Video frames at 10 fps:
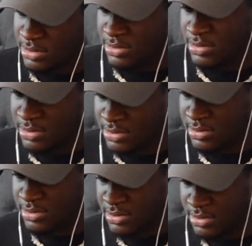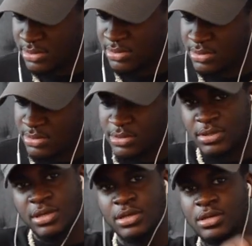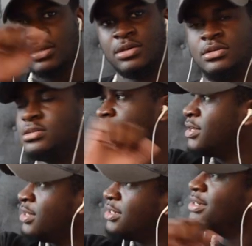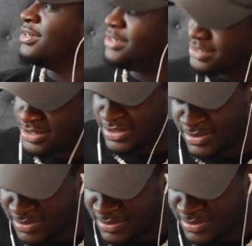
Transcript: Swerving raw with cake, nigga. Dropped out, no,